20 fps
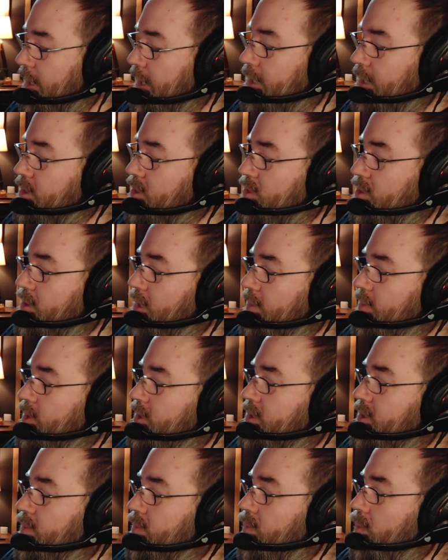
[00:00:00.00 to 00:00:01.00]
It's
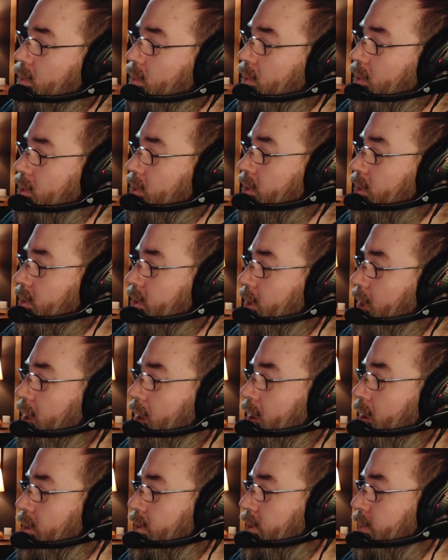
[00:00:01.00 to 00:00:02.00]
troublesome world.
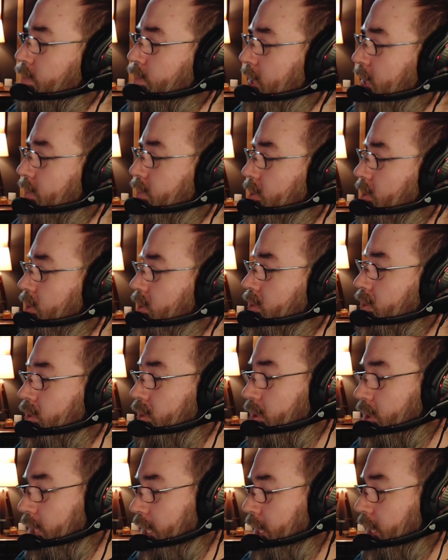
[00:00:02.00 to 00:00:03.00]
All the people who
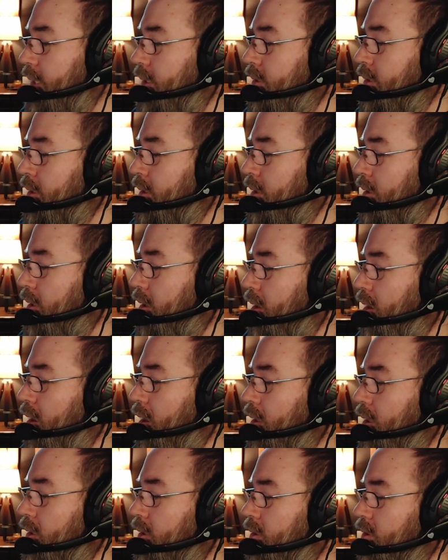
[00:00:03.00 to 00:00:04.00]
are in it
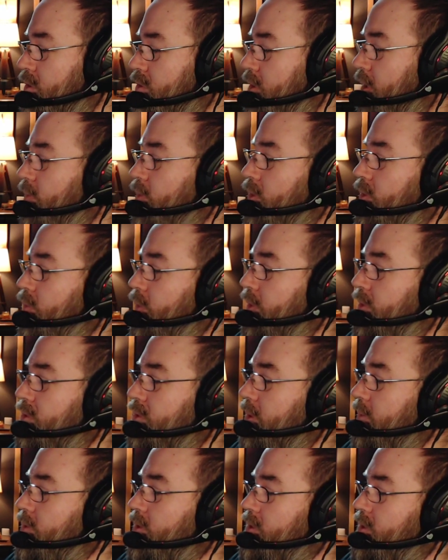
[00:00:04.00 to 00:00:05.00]
are troubled with
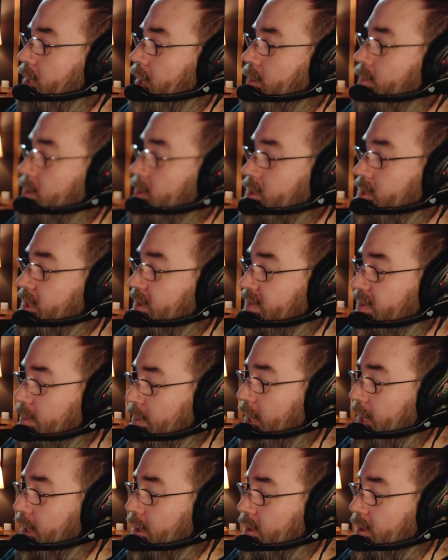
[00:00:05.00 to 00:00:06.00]
troubles almost every
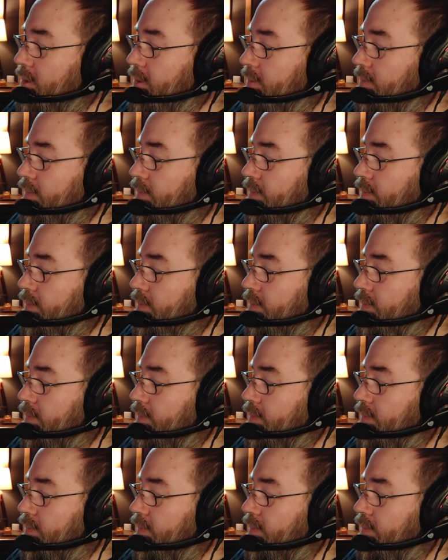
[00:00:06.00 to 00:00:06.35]
minute.